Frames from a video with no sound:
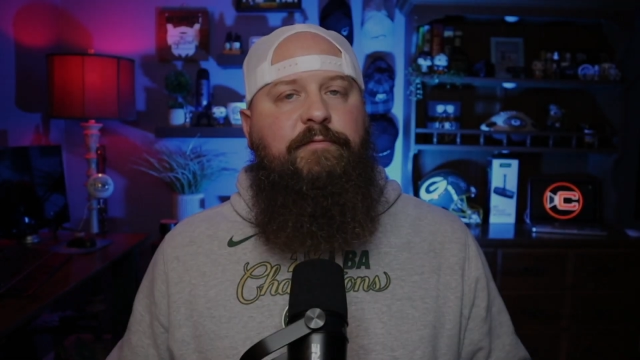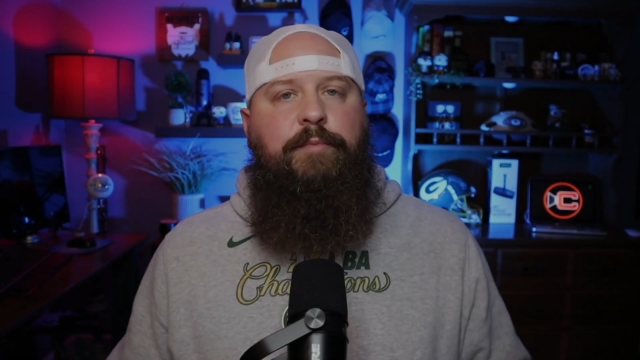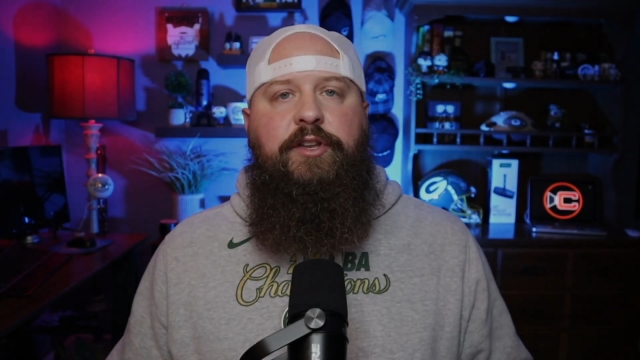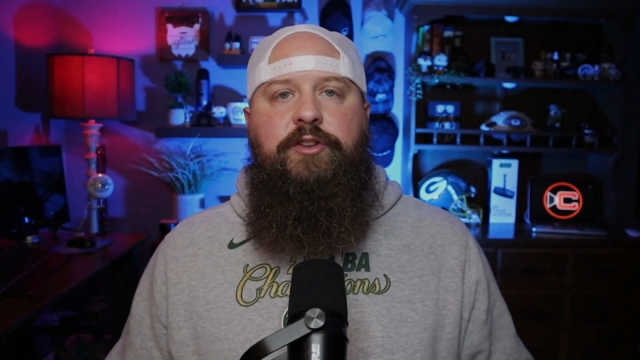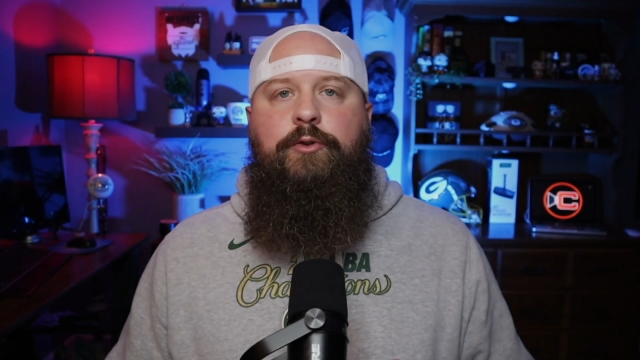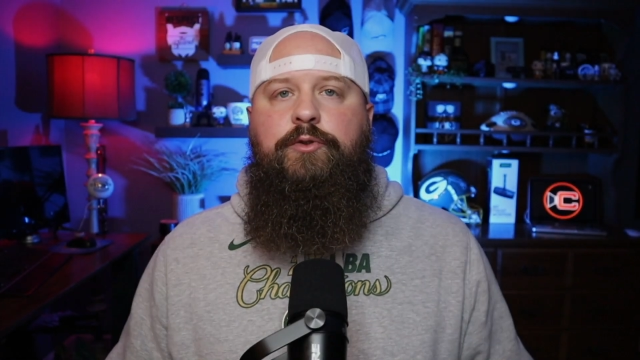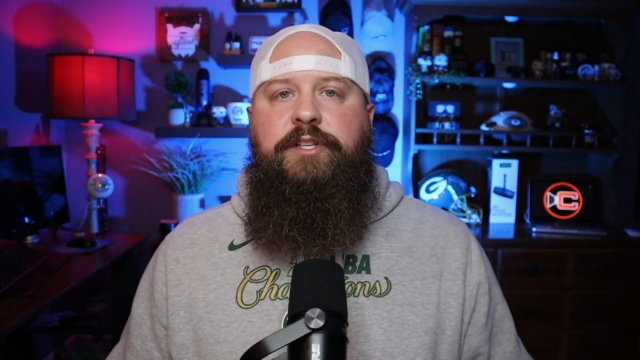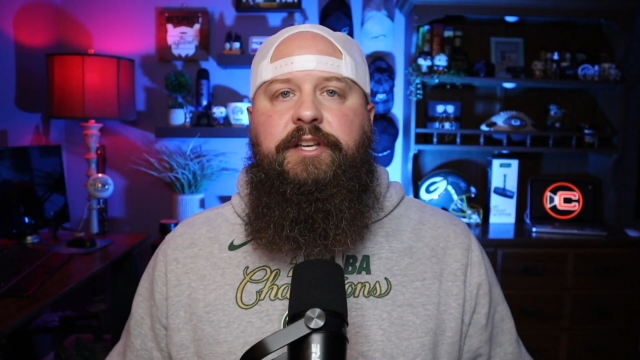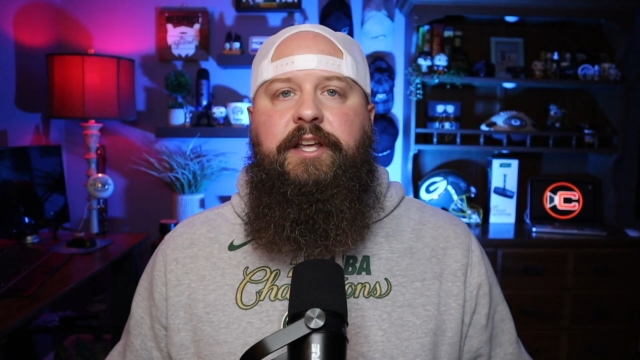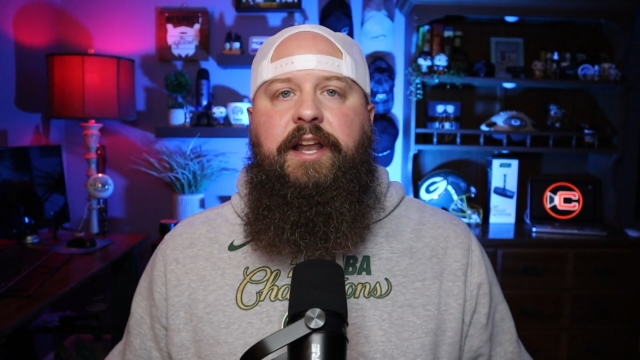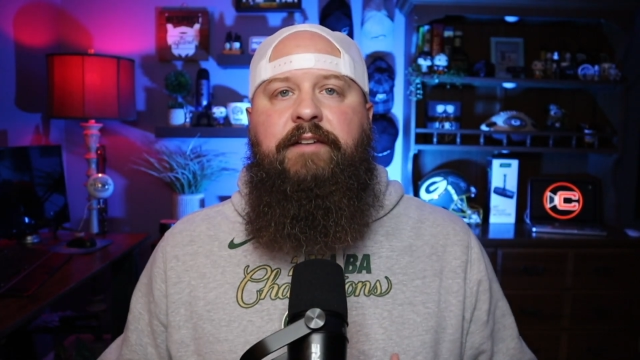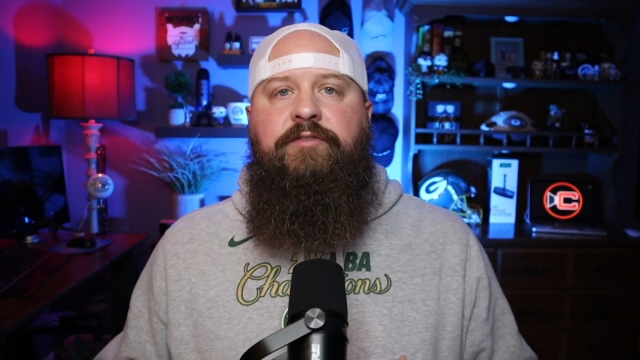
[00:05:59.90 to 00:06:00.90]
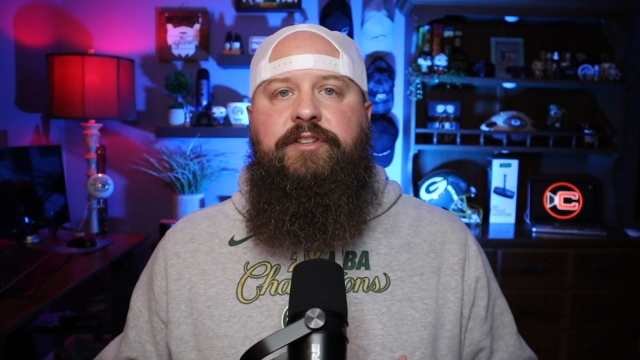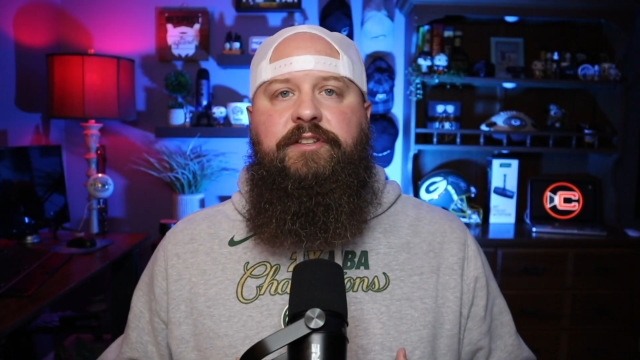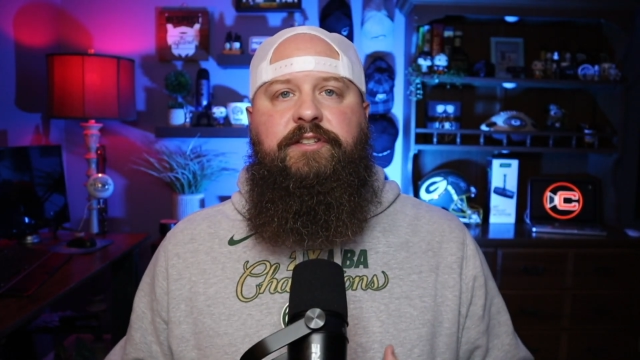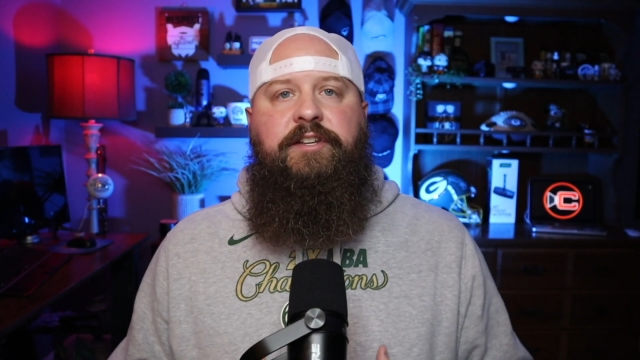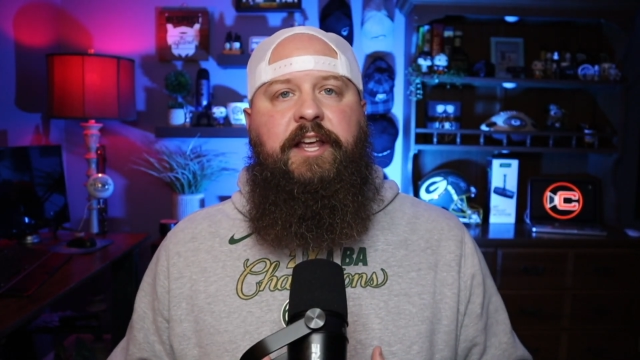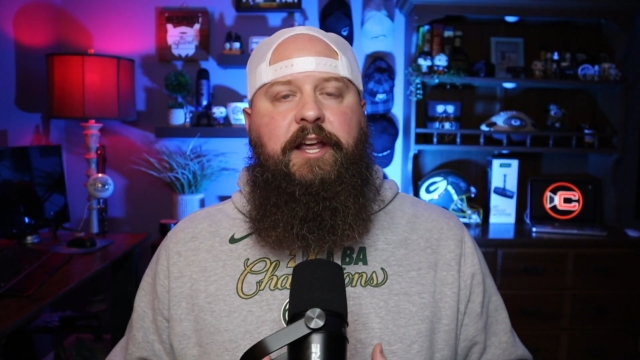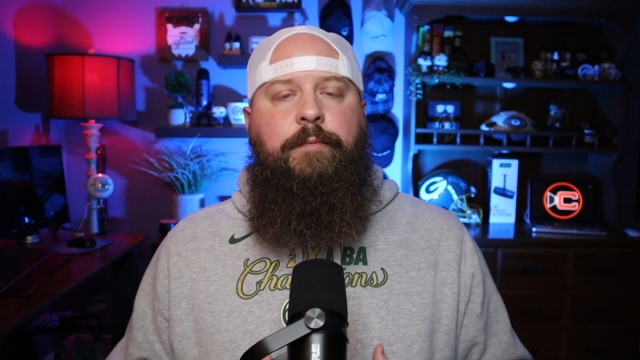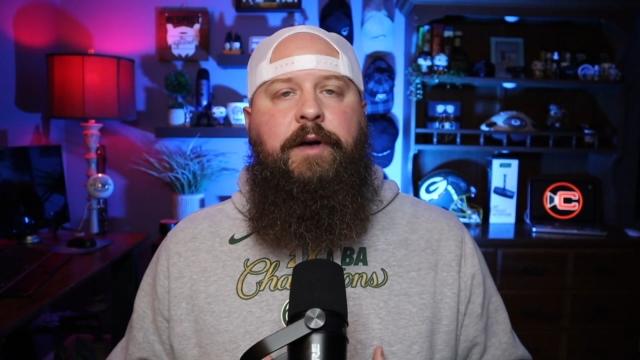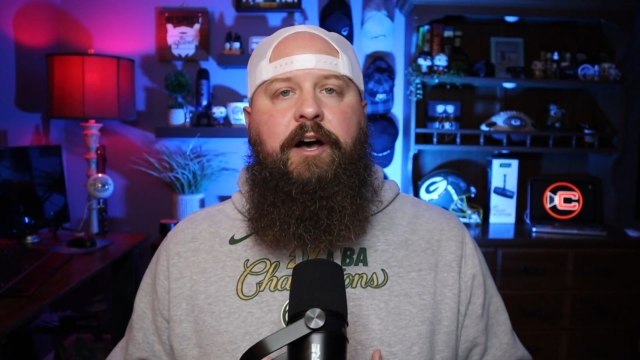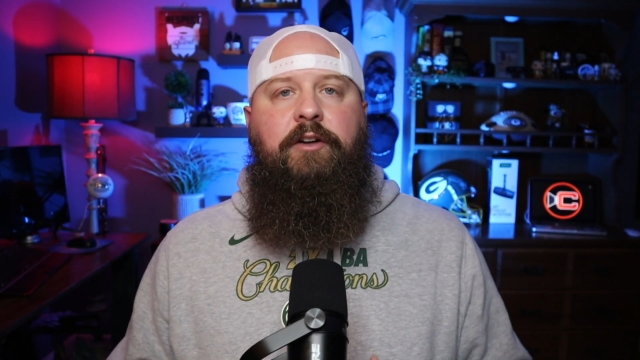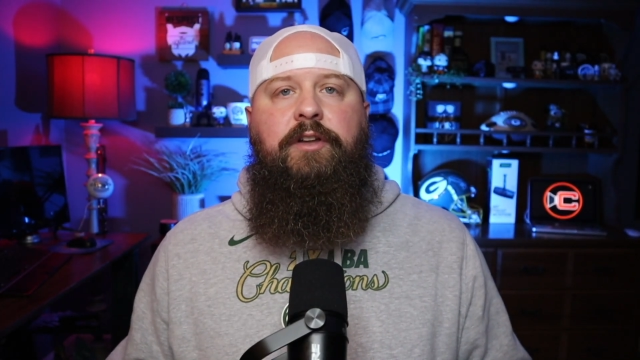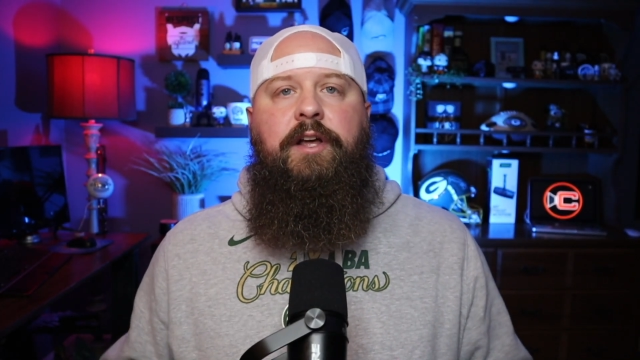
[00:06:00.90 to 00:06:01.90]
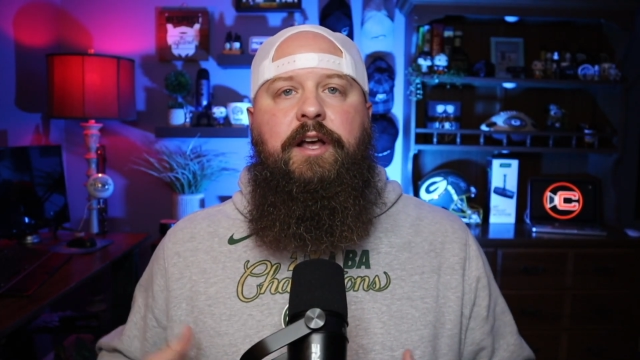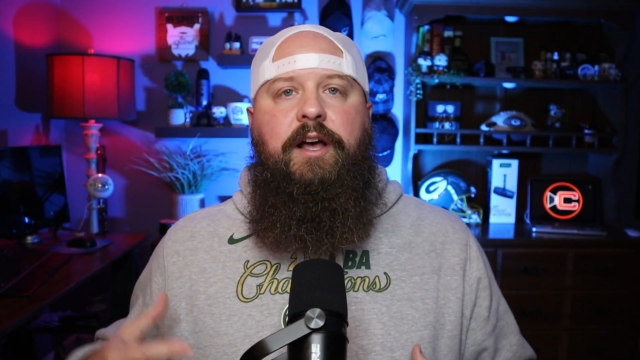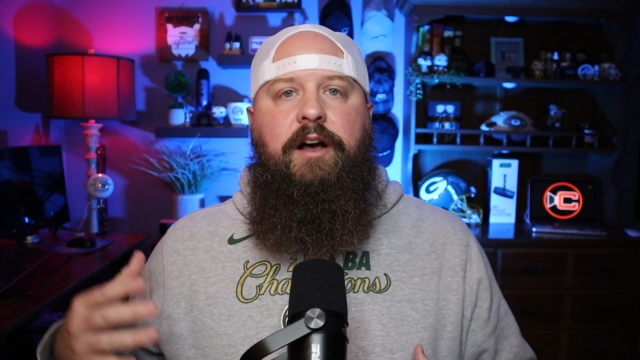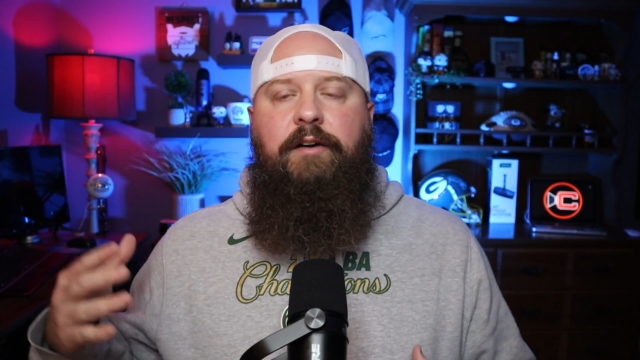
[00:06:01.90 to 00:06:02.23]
been using it ever since it came out. A